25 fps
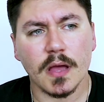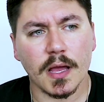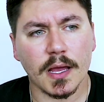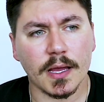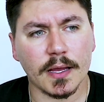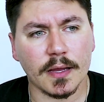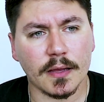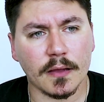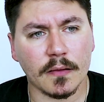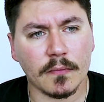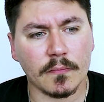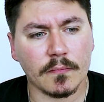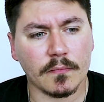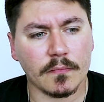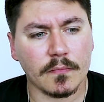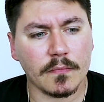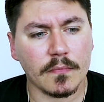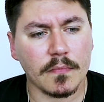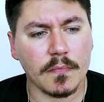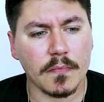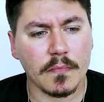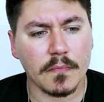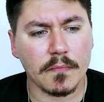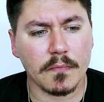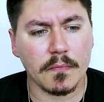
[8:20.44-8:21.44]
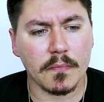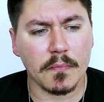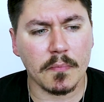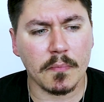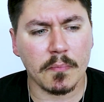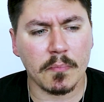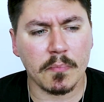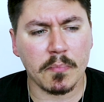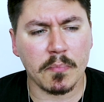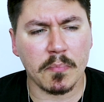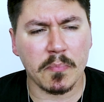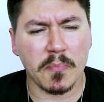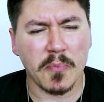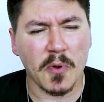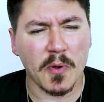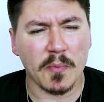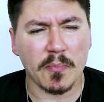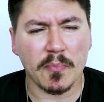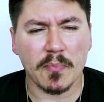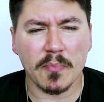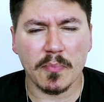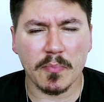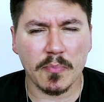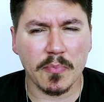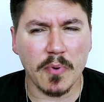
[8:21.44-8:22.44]

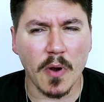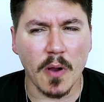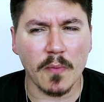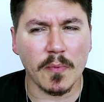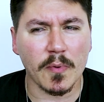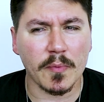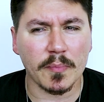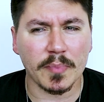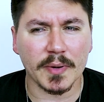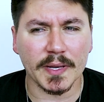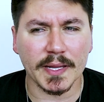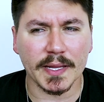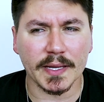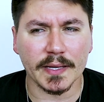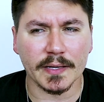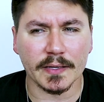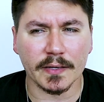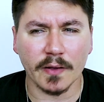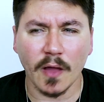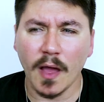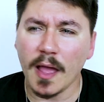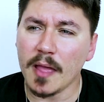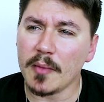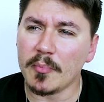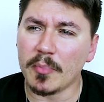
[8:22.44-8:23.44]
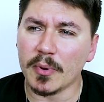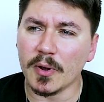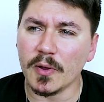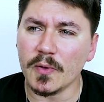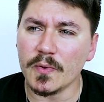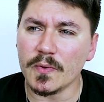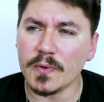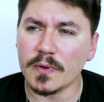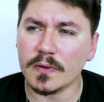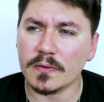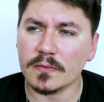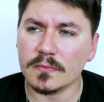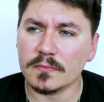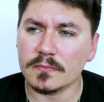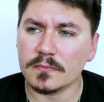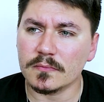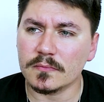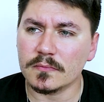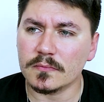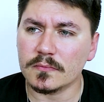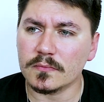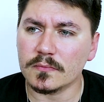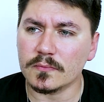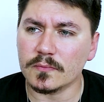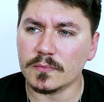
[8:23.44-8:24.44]
But probably light blue
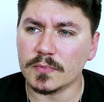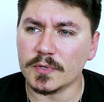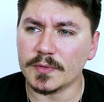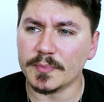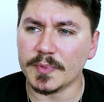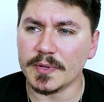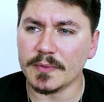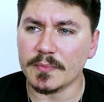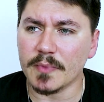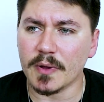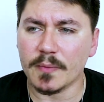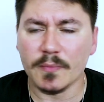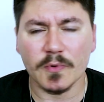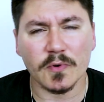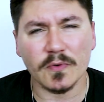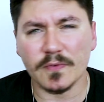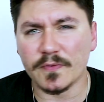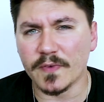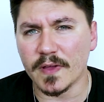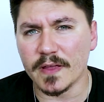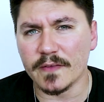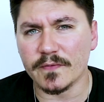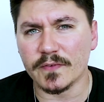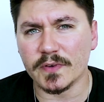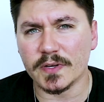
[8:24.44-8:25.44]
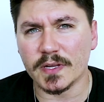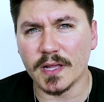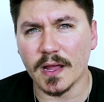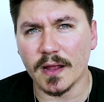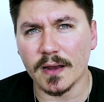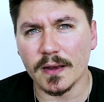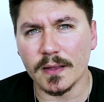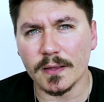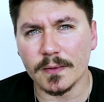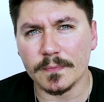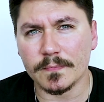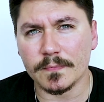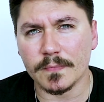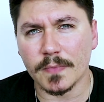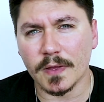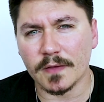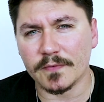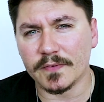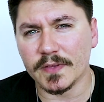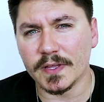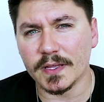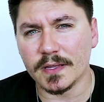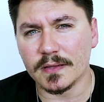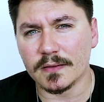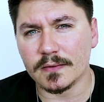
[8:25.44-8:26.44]
would be my more favoured colour, I
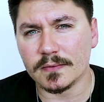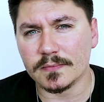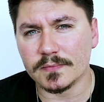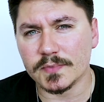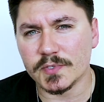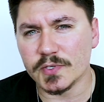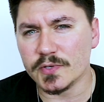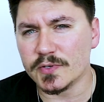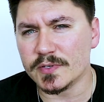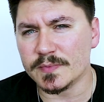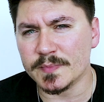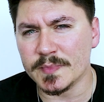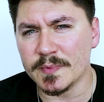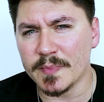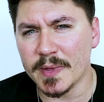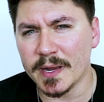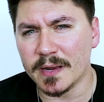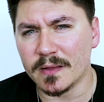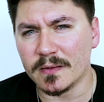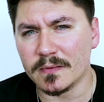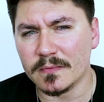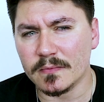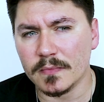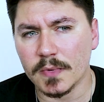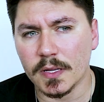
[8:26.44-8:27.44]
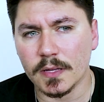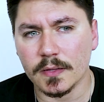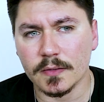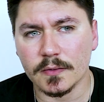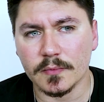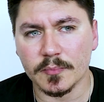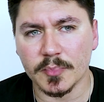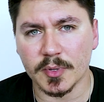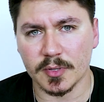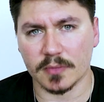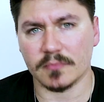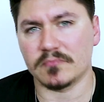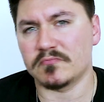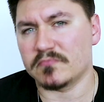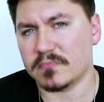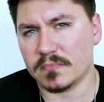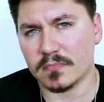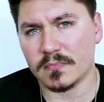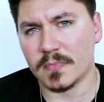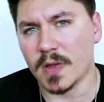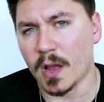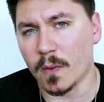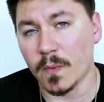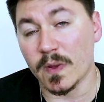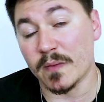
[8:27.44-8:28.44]
think. Suits me better. But
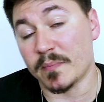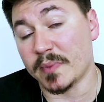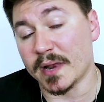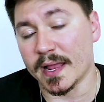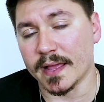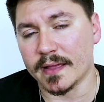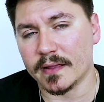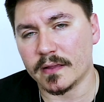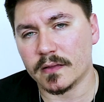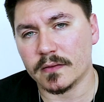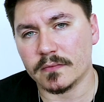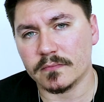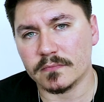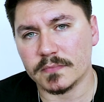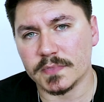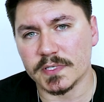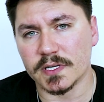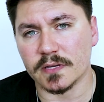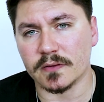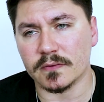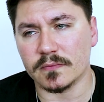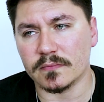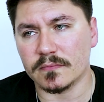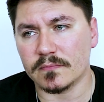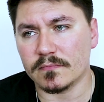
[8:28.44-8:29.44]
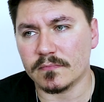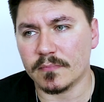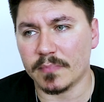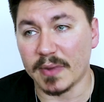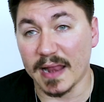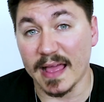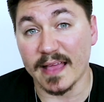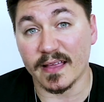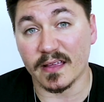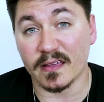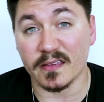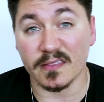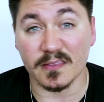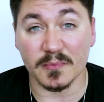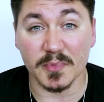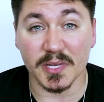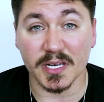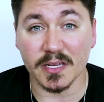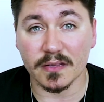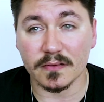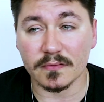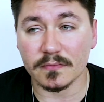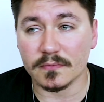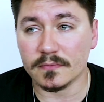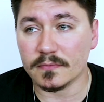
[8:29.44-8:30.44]
I wear black, so black at the
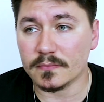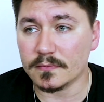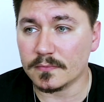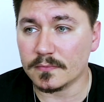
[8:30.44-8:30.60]
minute.